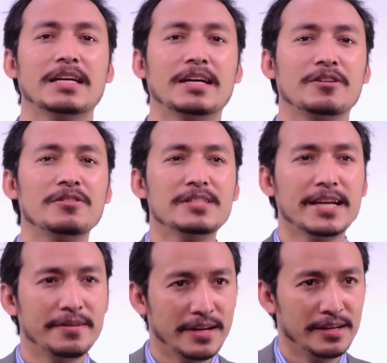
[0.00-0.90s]
rules
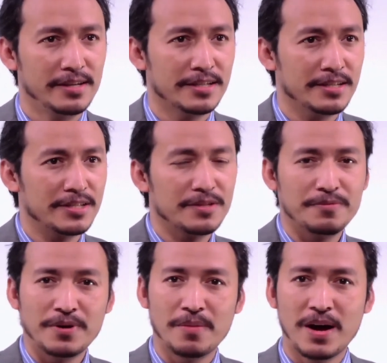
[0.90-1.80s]
and regulations
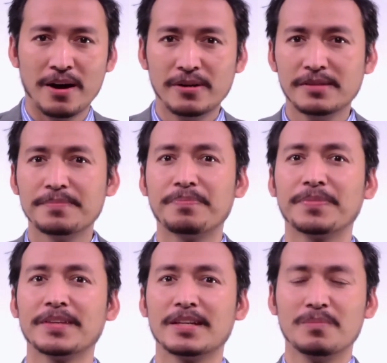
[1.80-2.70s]
from our
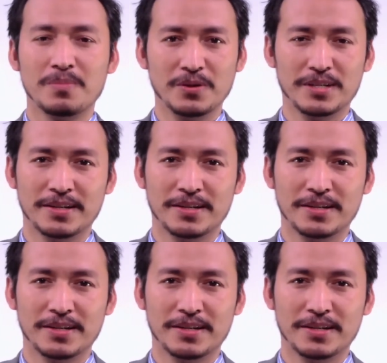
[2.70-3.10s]
book.